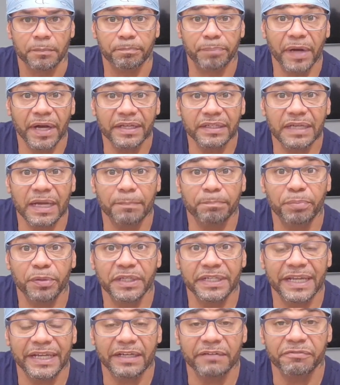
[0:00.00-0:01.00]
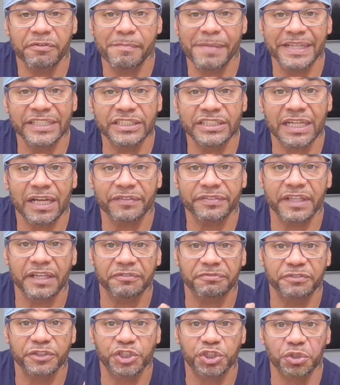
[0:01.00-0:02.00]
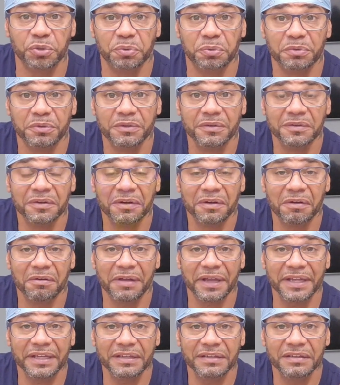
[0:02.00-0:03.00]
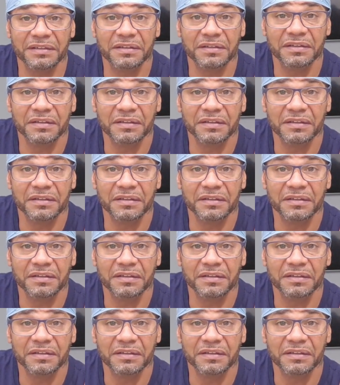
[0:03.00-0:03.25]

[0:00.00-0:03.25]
But I'm putting that information out there for you, okay?